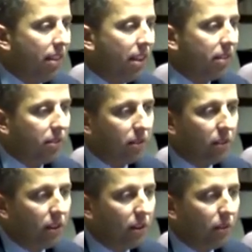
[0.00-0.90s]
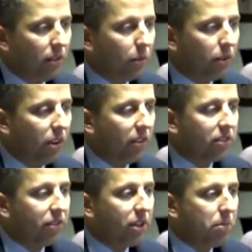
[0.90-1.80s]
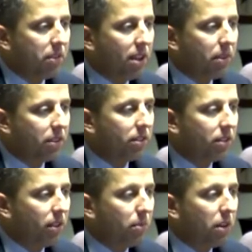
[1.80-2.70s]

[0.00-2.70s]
And then, when you have severe epidemics,